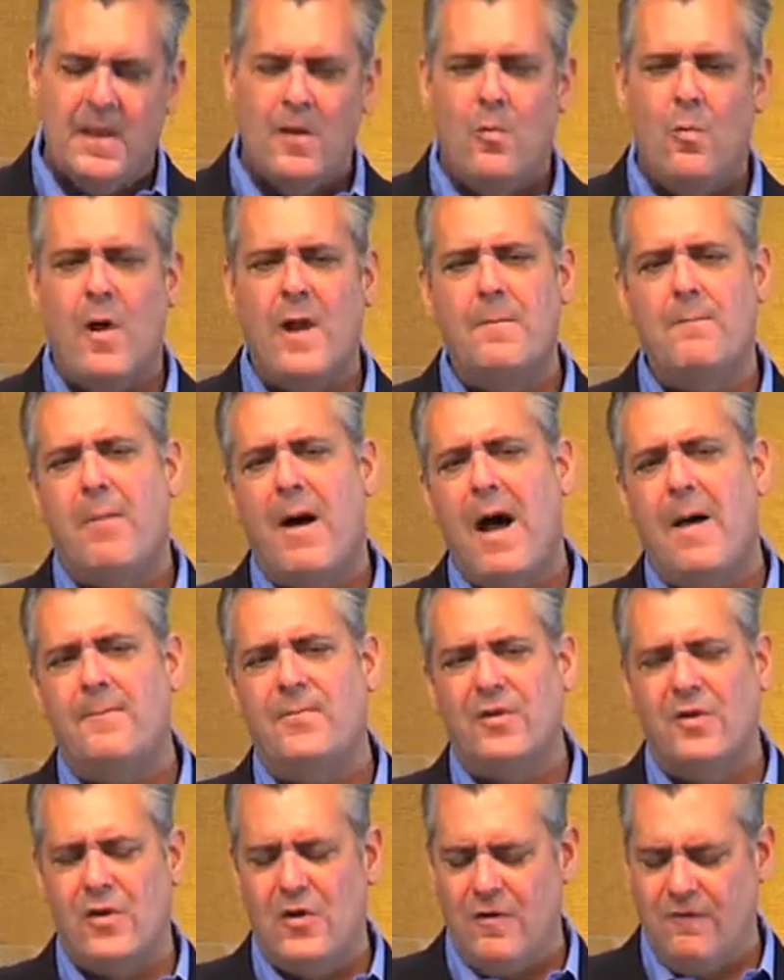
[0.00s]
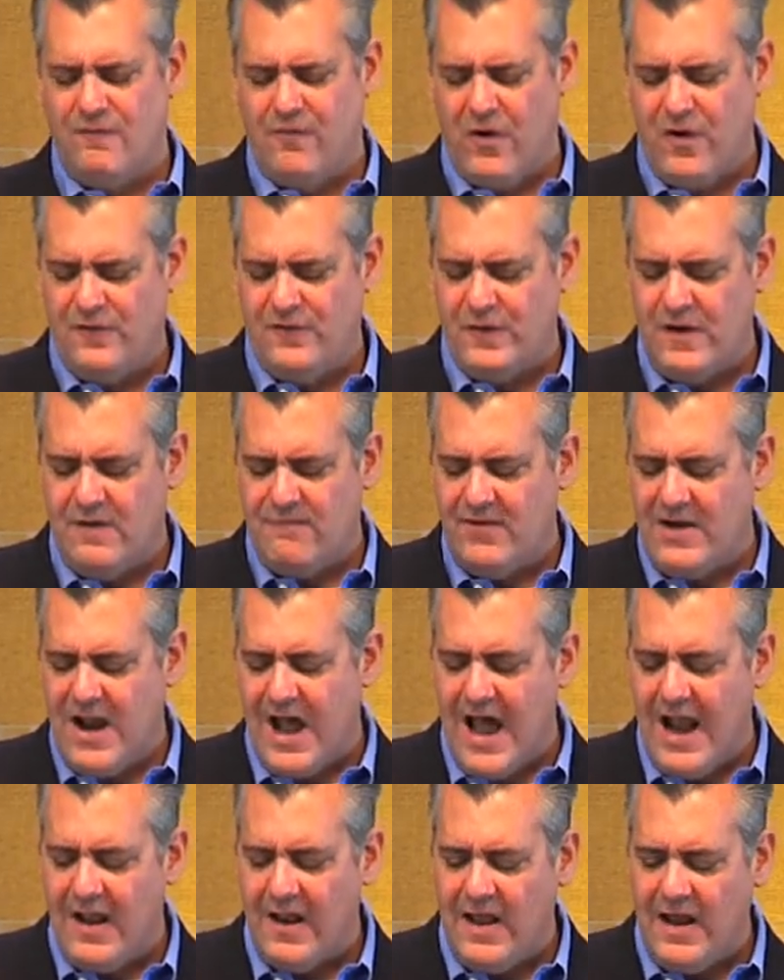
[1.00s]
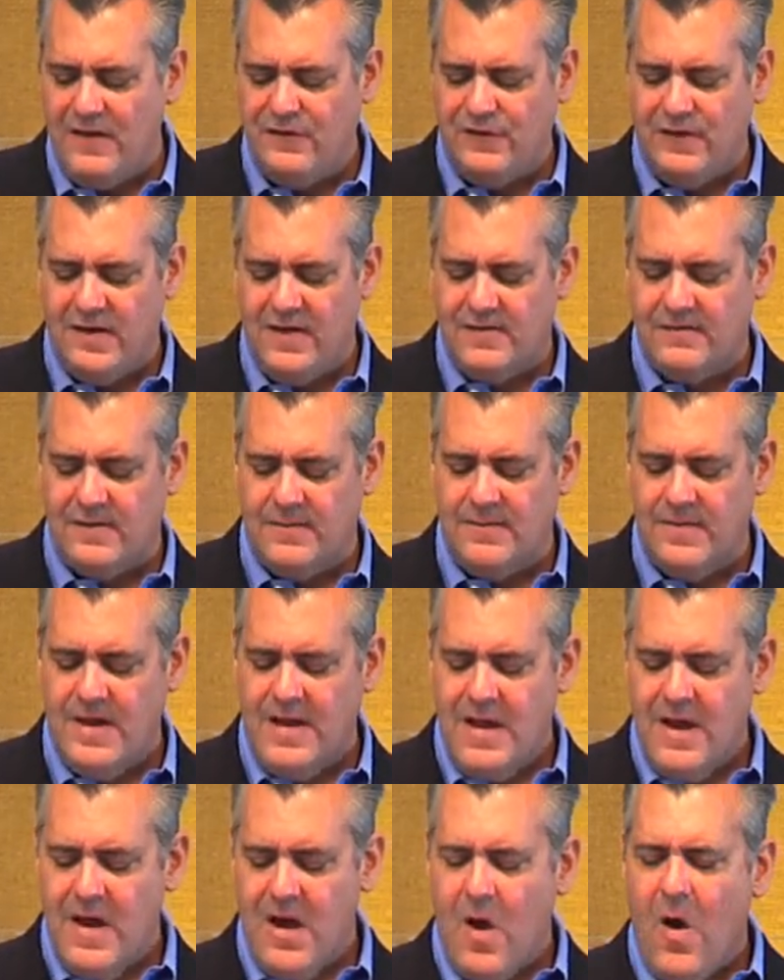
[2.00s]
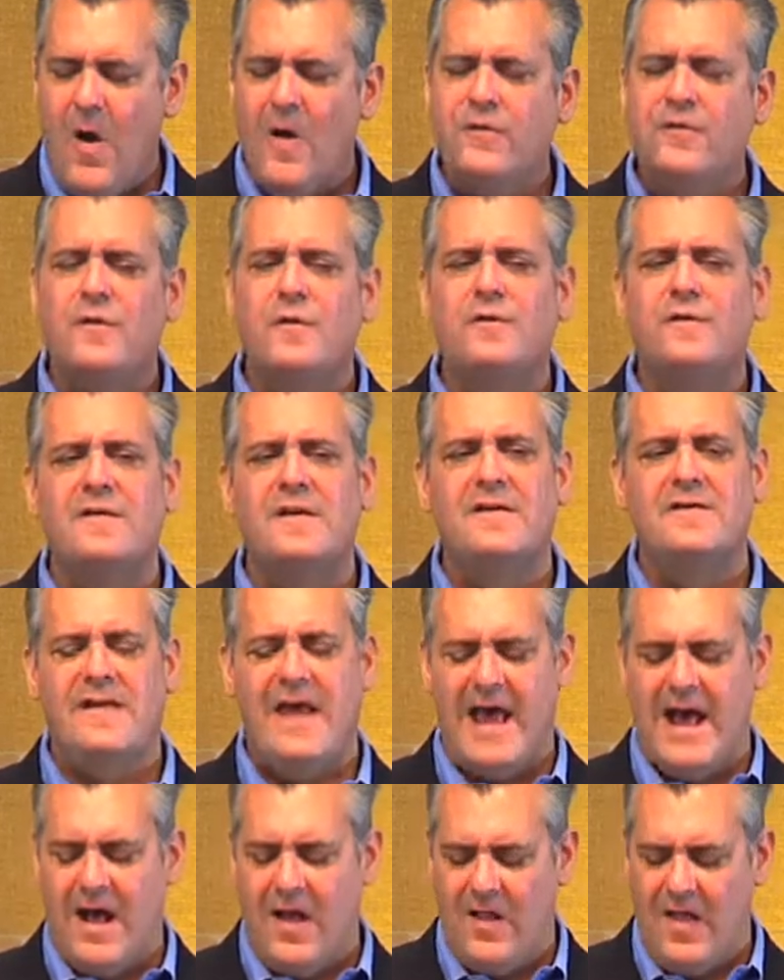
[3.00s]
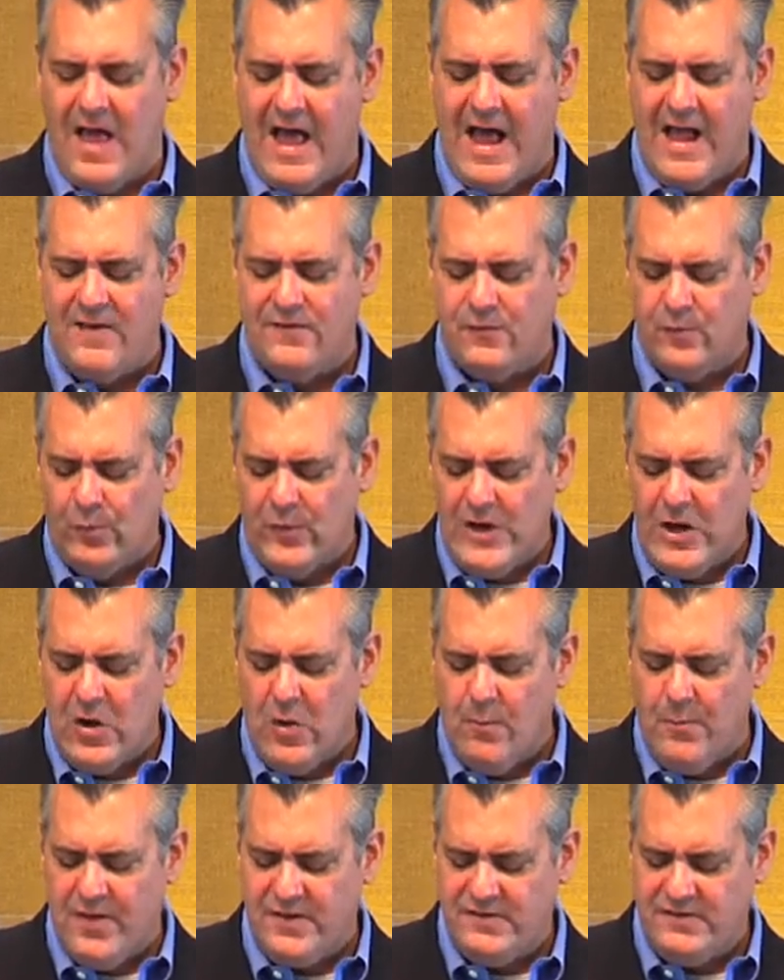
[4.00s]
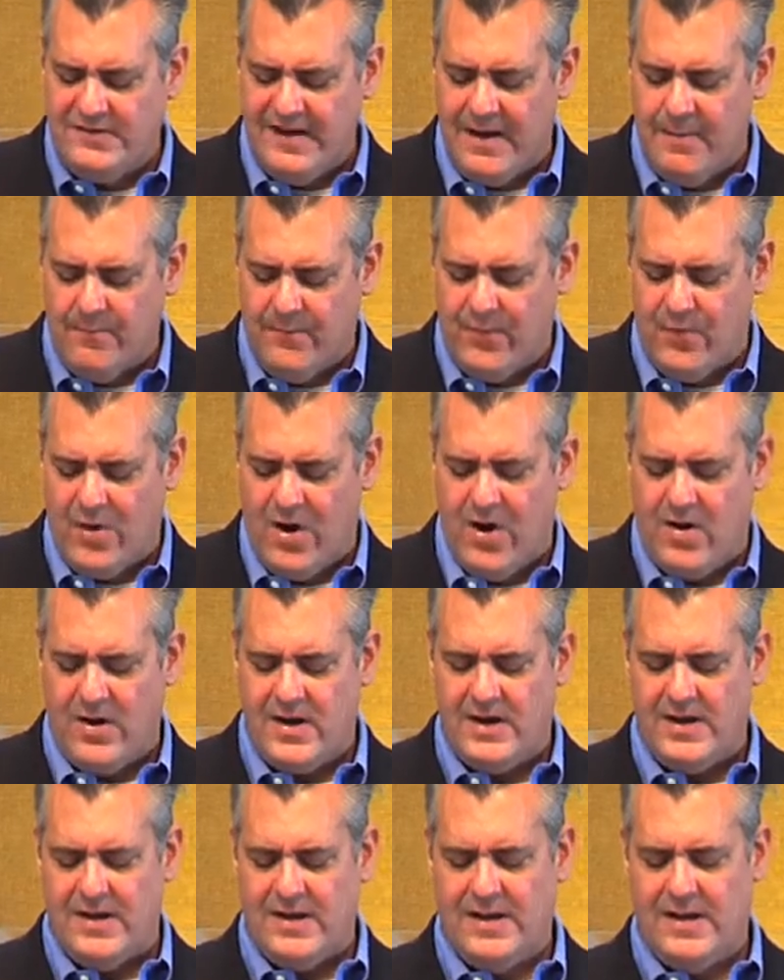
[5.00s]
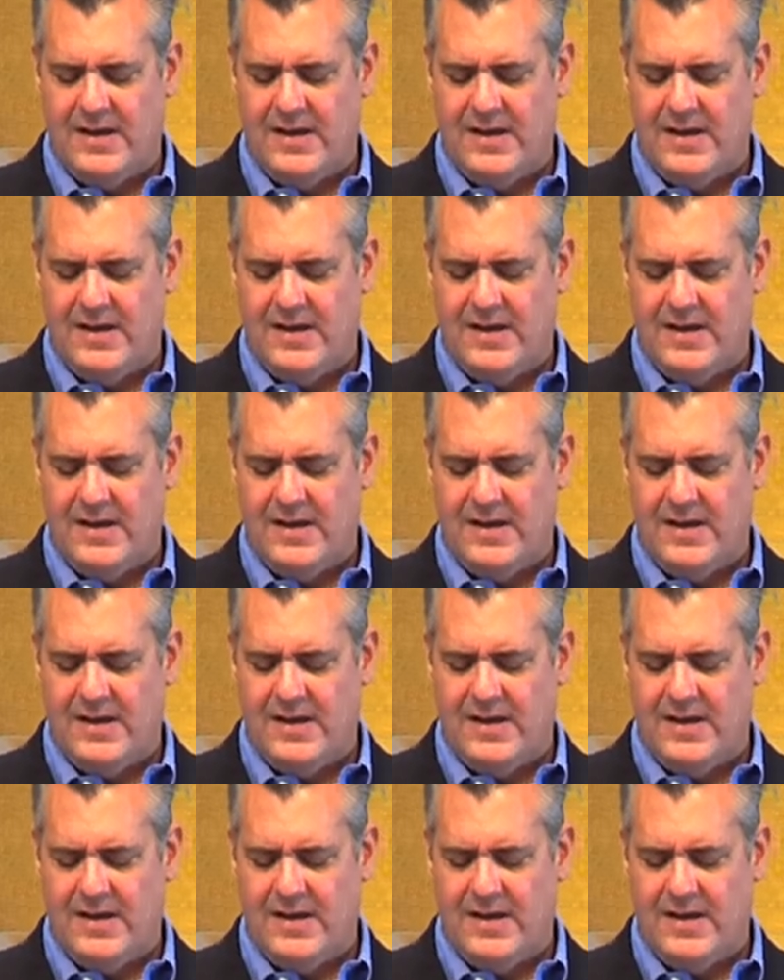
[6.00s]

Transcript: One popular version of annihilationism also sees hell as real but temporary.